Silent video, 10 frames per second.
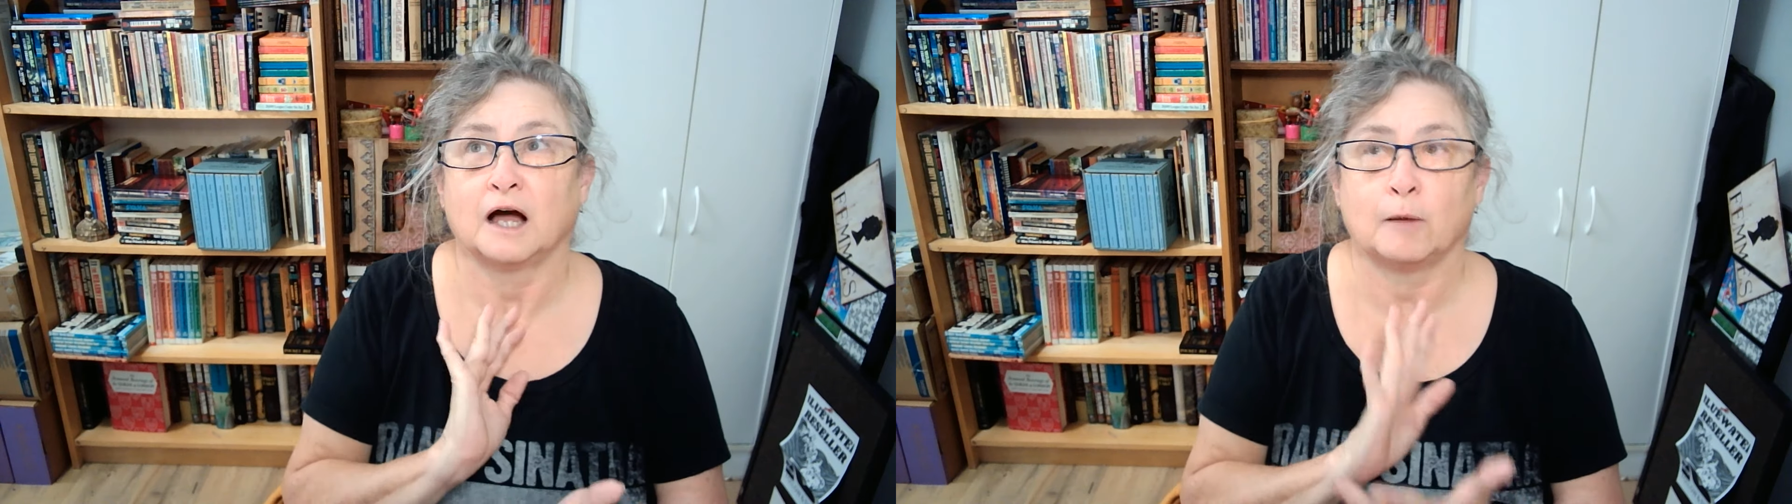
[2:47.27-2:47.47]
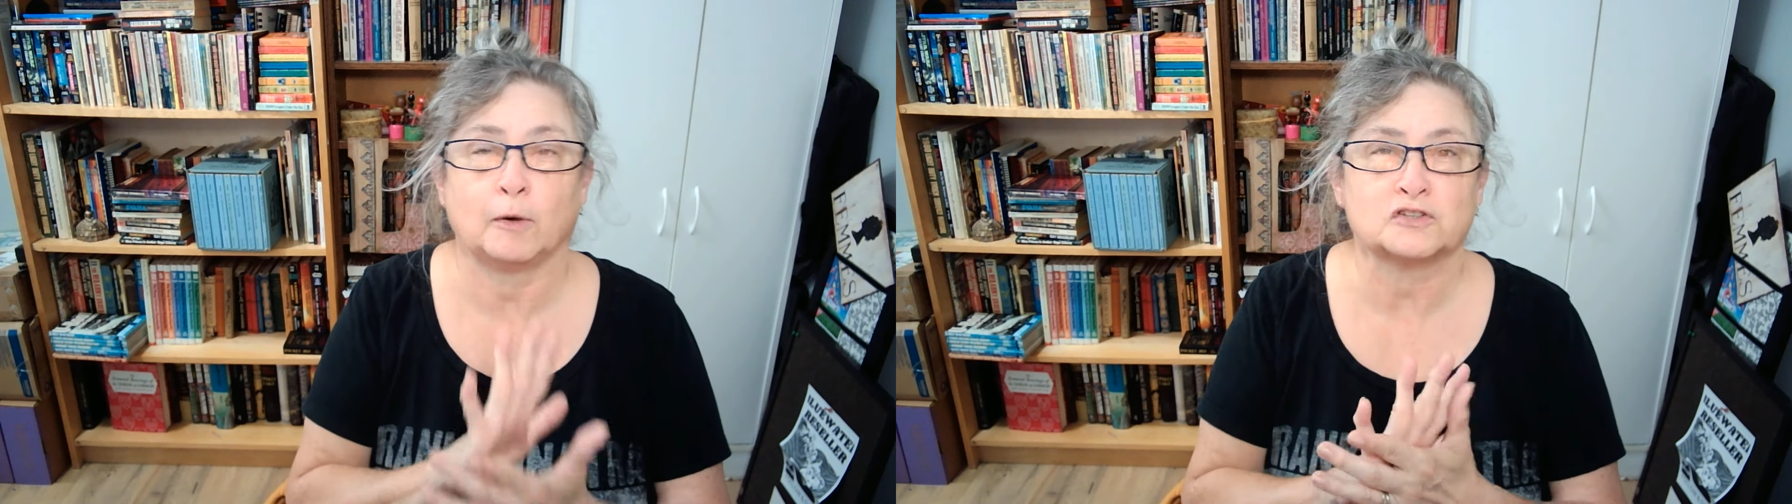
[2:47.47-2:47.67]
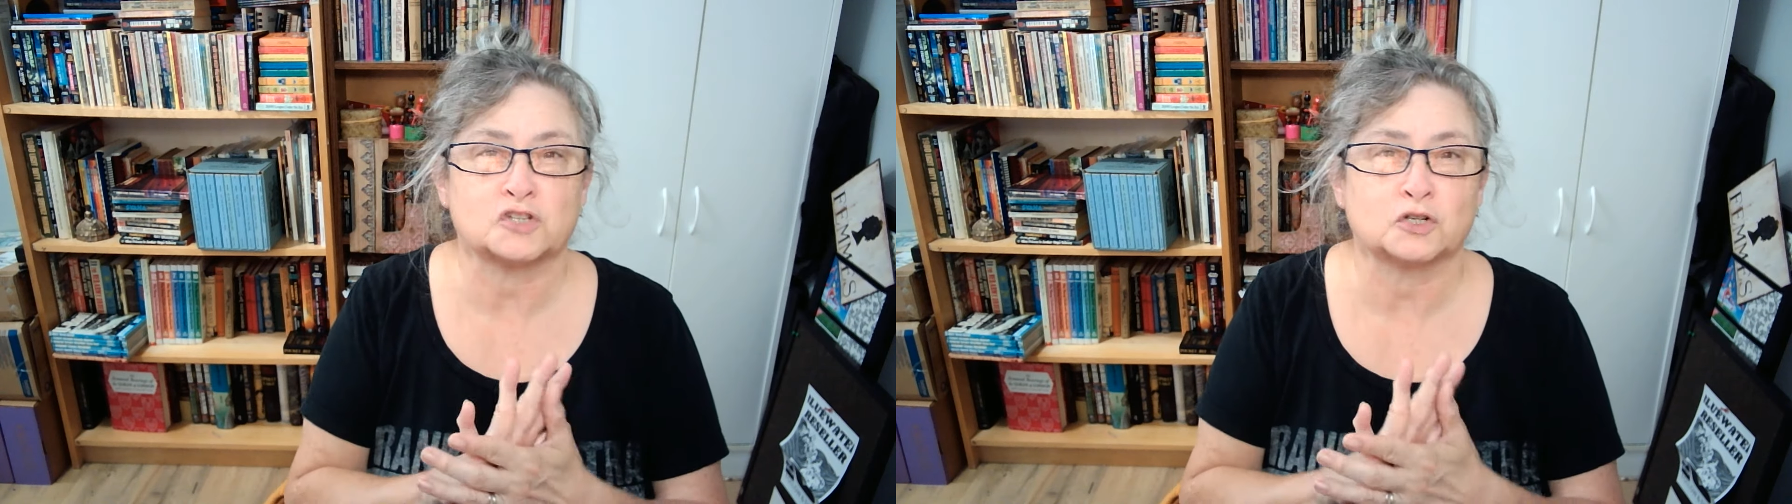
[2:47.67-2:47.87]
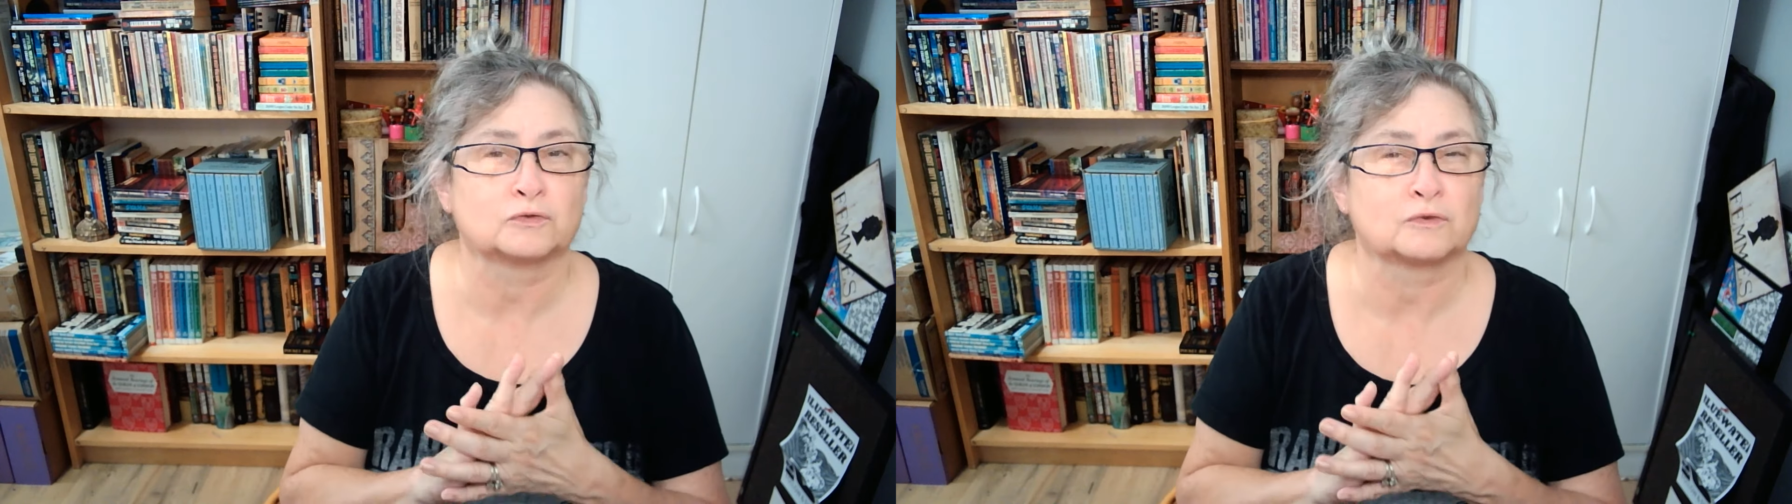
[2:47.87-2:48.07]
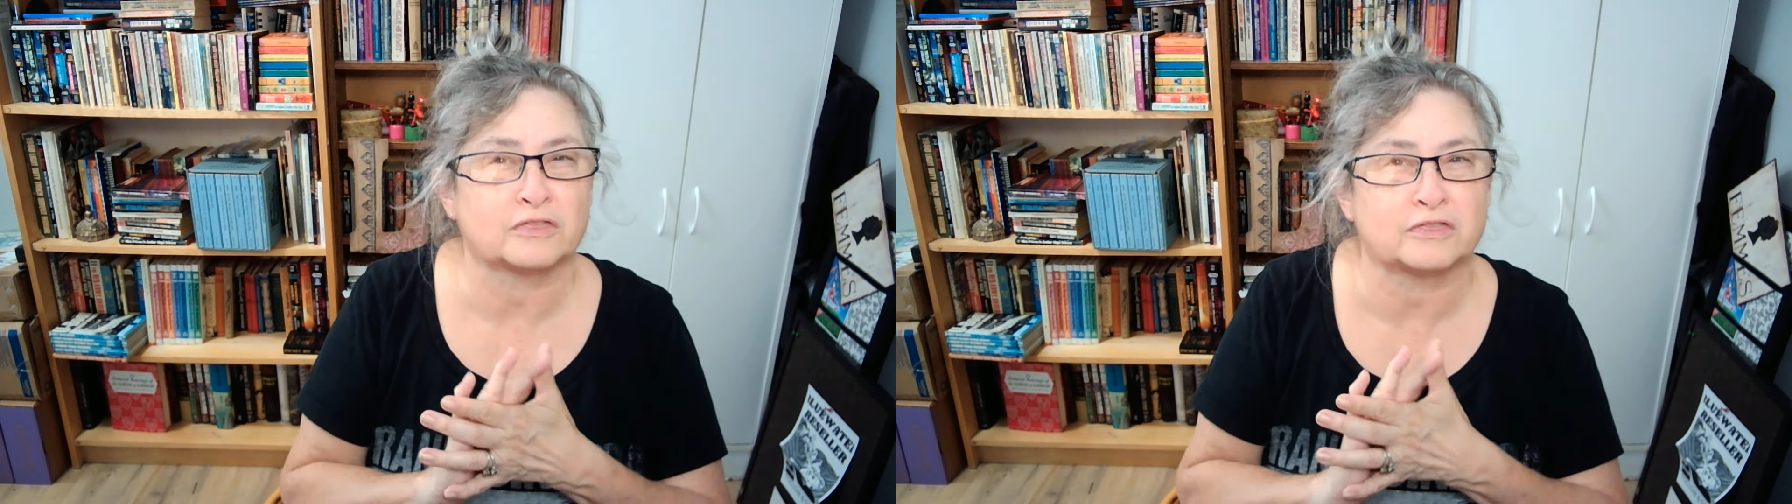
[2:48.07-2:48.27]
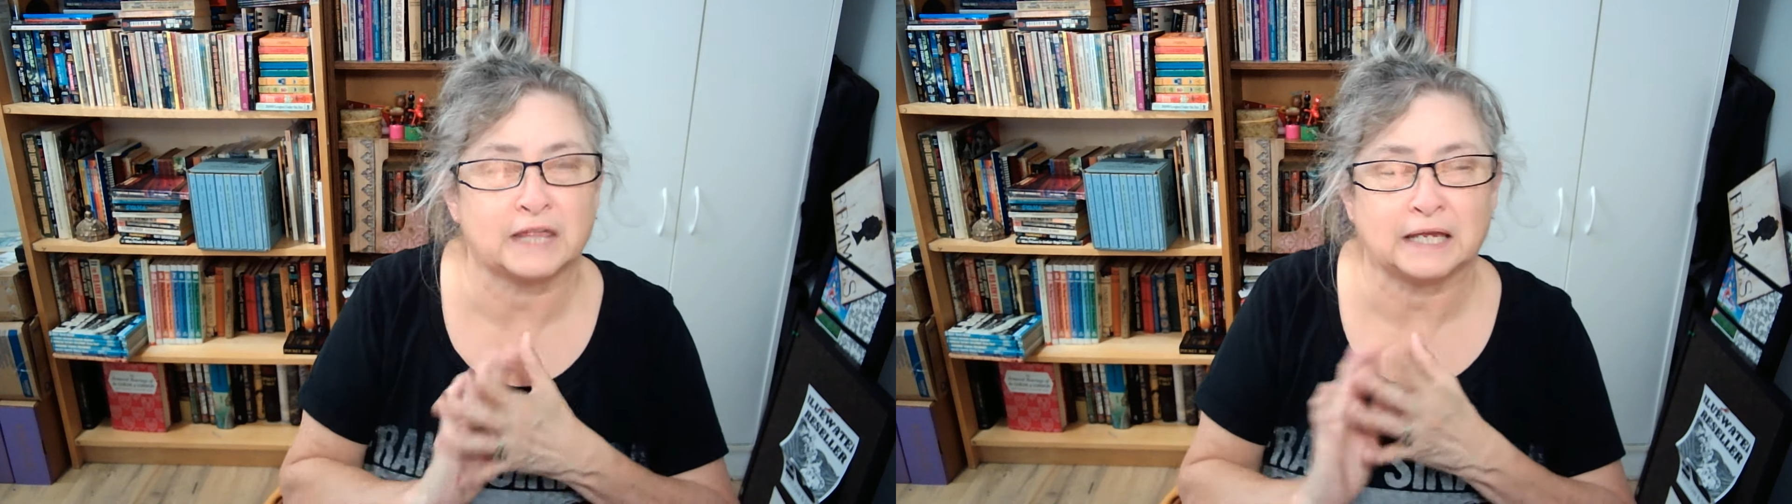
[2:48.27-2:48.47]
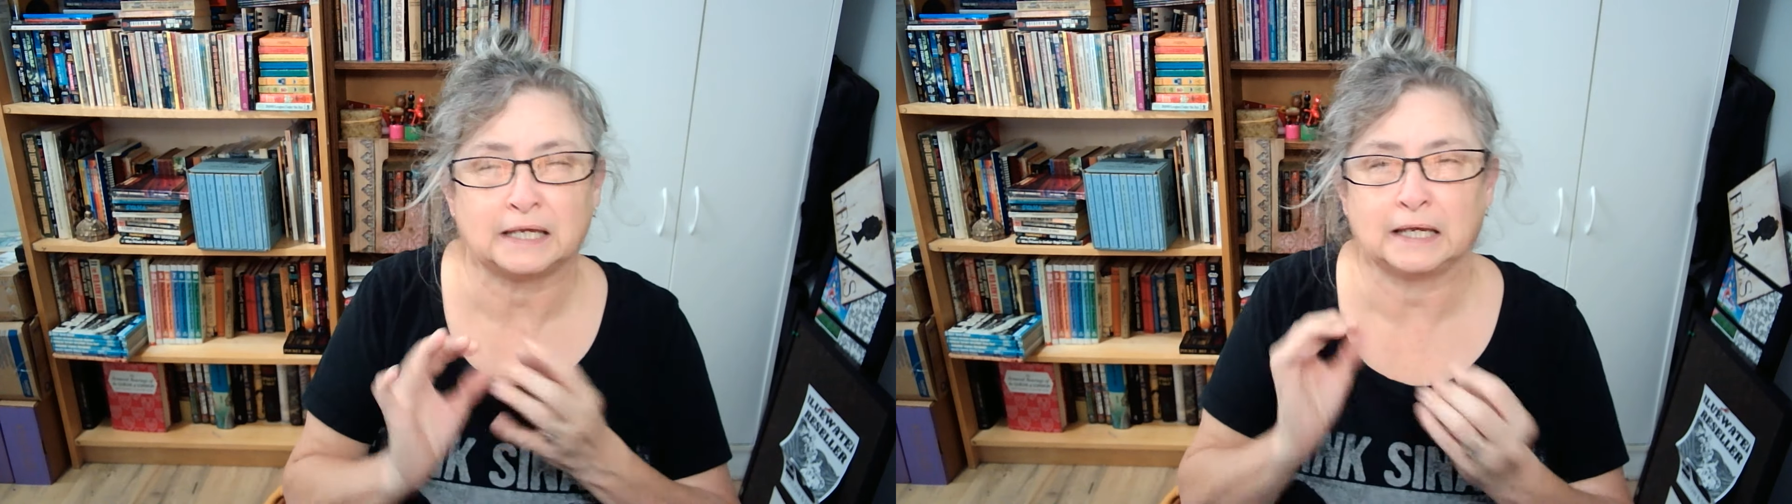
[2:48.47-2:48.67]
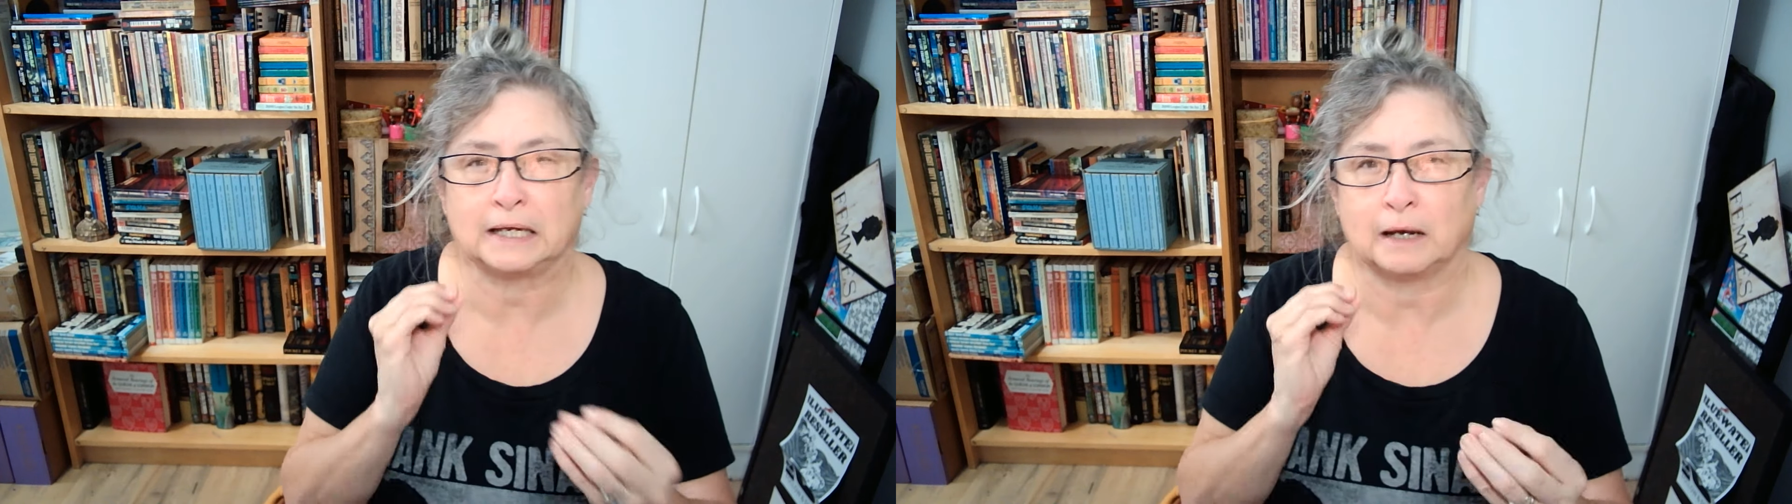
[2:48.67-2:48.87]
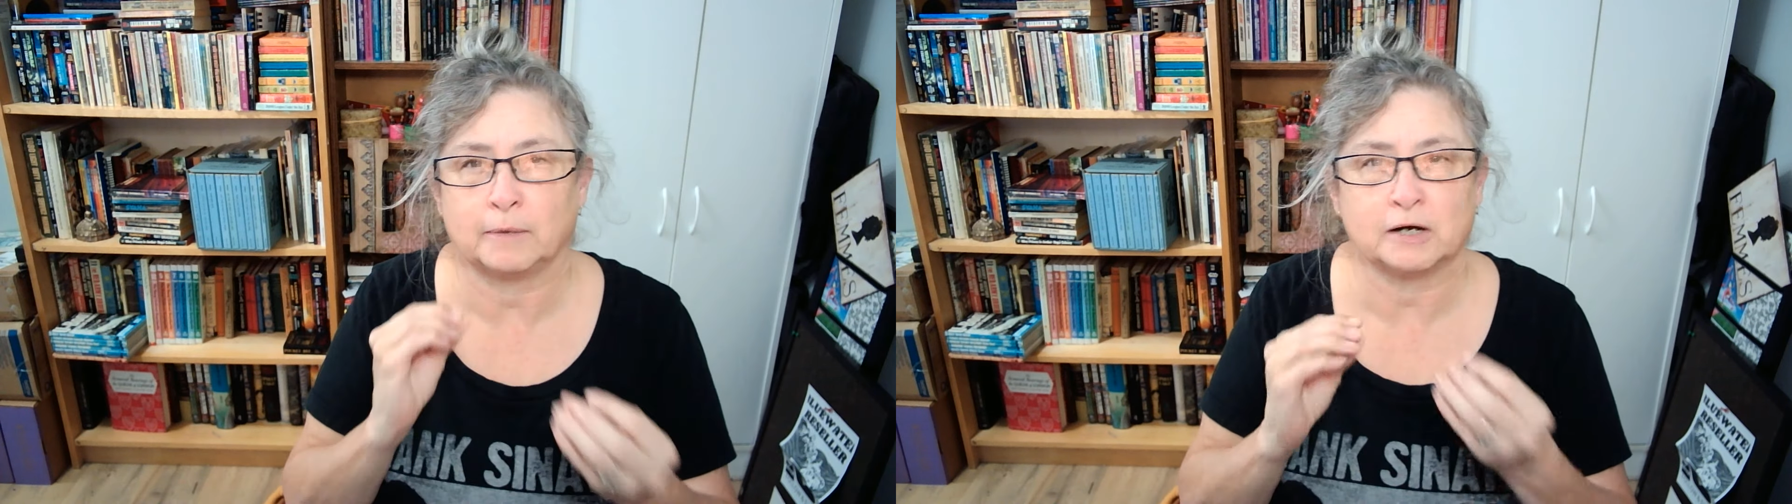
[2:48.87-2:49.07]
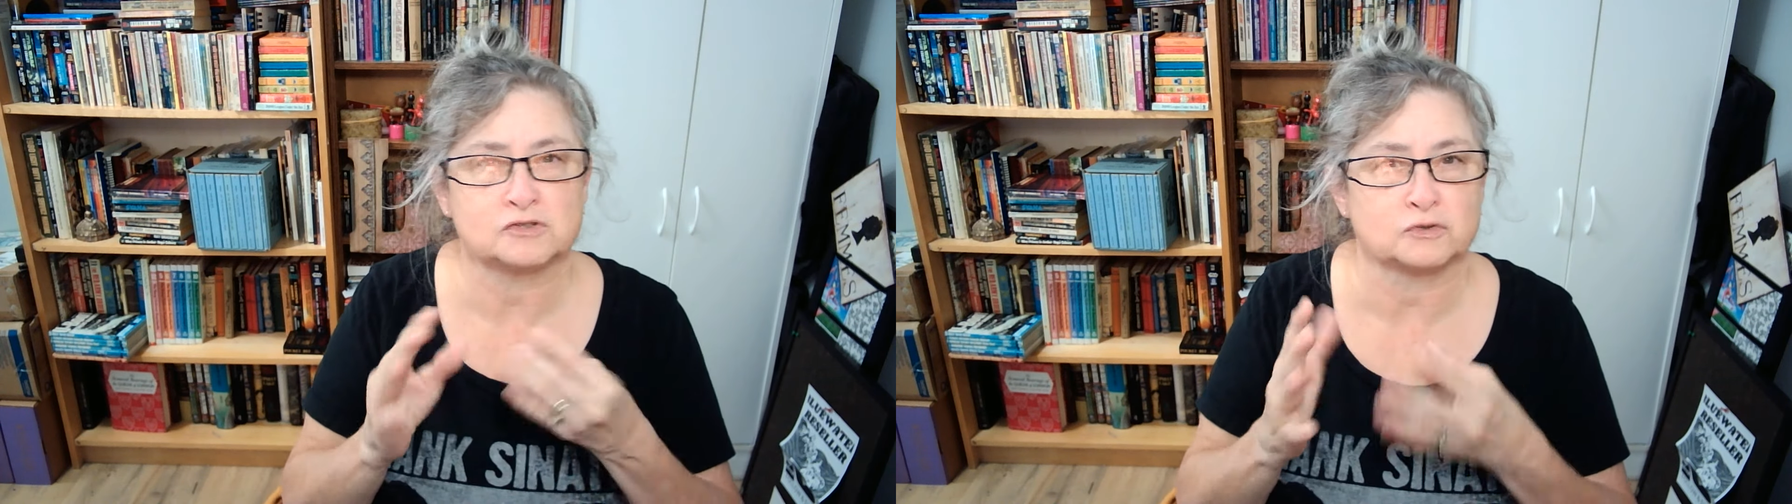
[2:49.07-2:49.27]
I'm also thinking
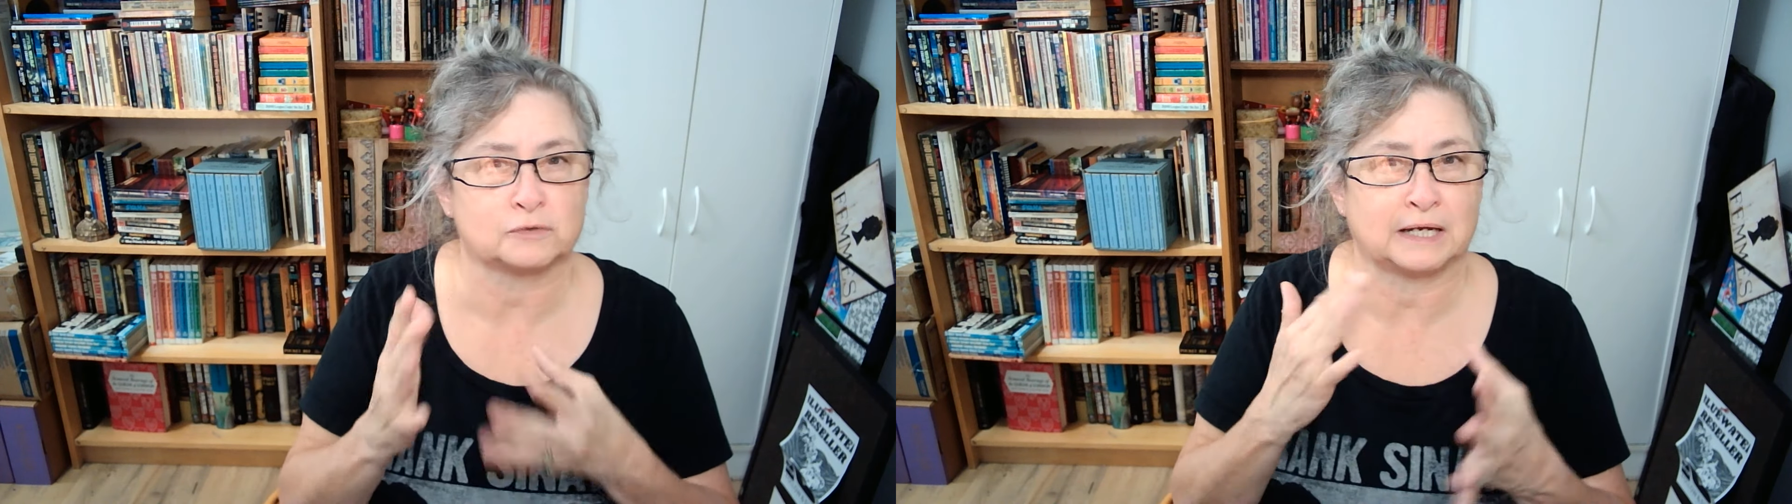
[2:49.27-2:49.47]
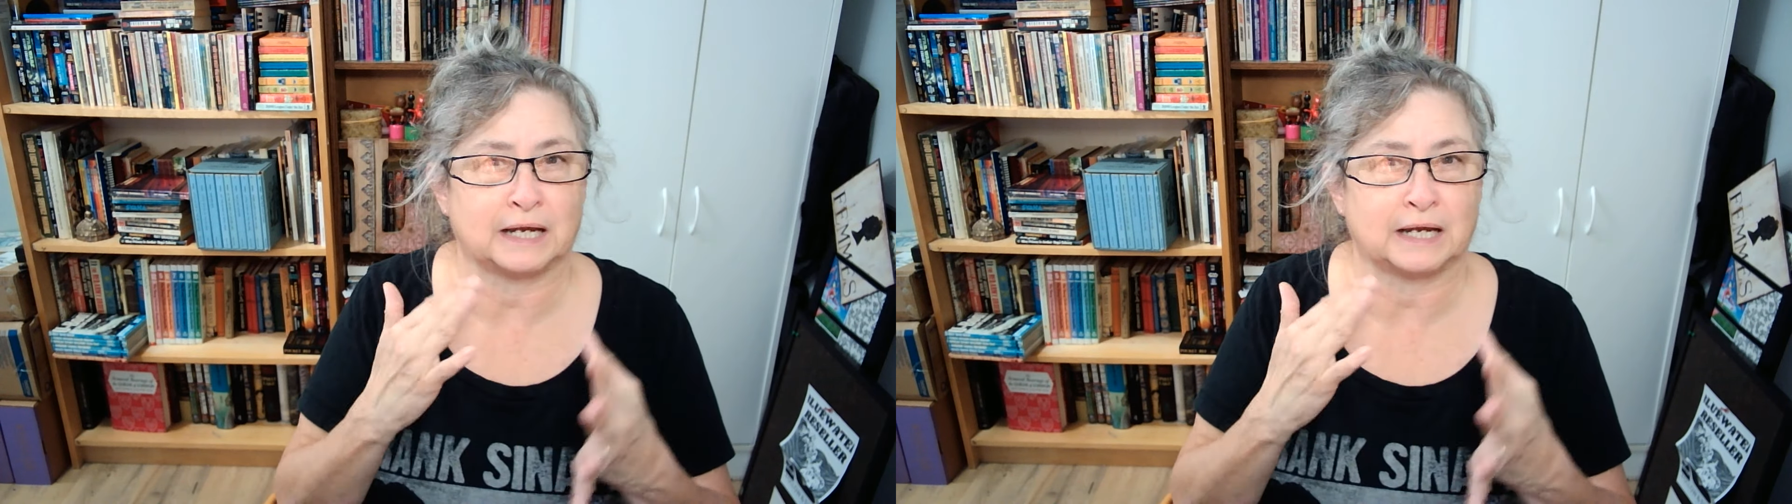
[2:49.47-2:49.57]
about doing